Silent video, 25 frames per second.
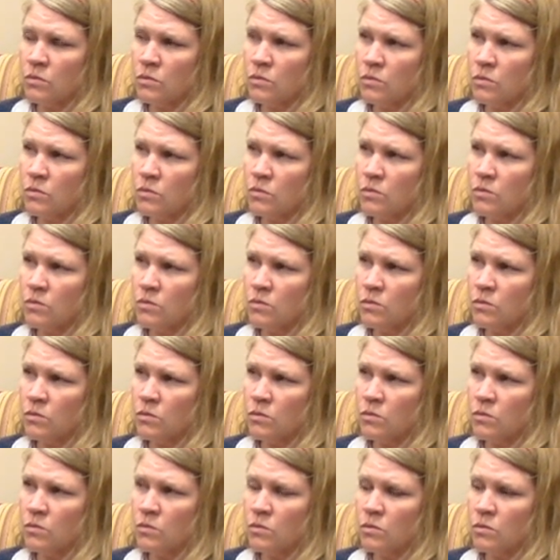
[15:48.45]

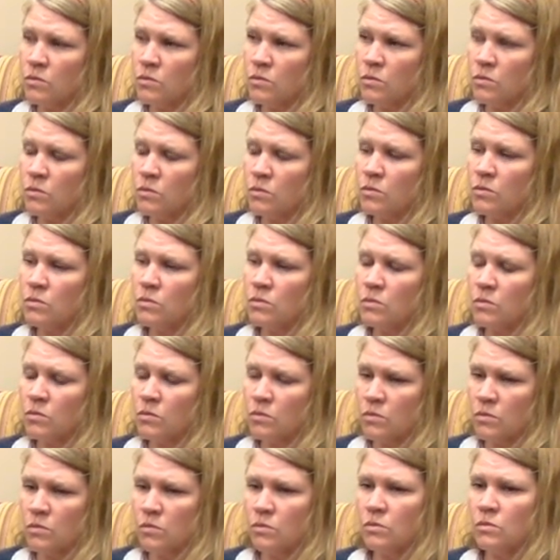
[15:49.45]

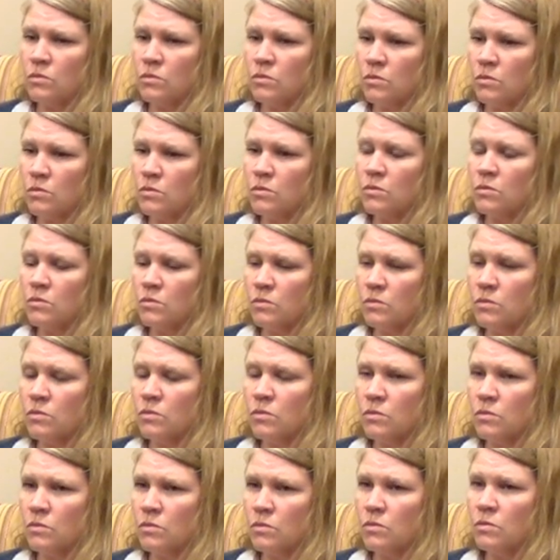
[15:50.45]

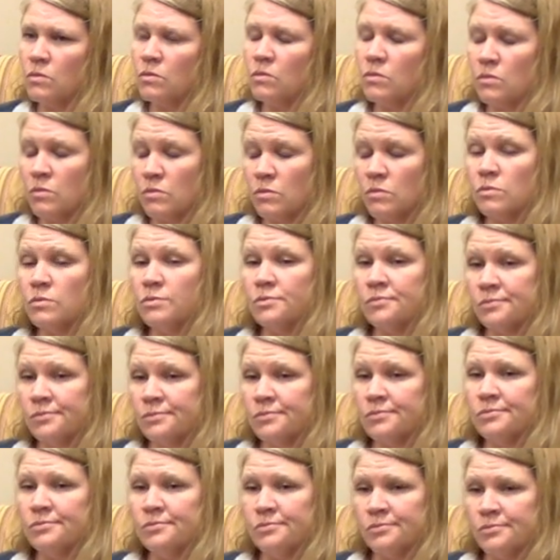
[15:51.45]

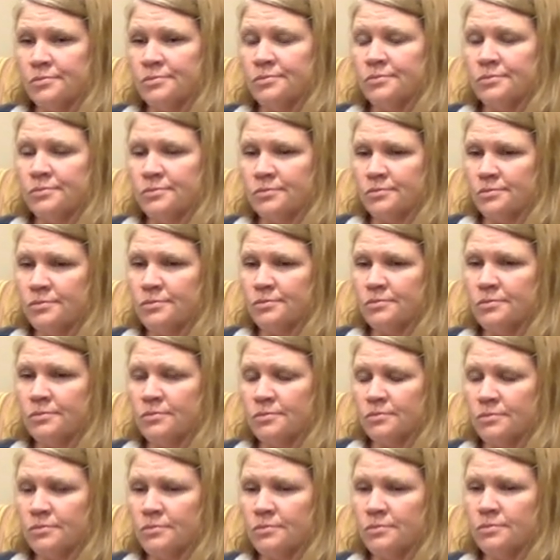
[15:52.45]

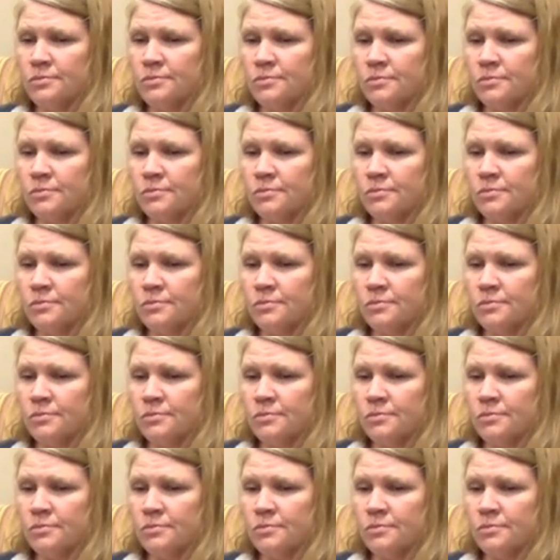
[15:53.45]
This person isn't speaking.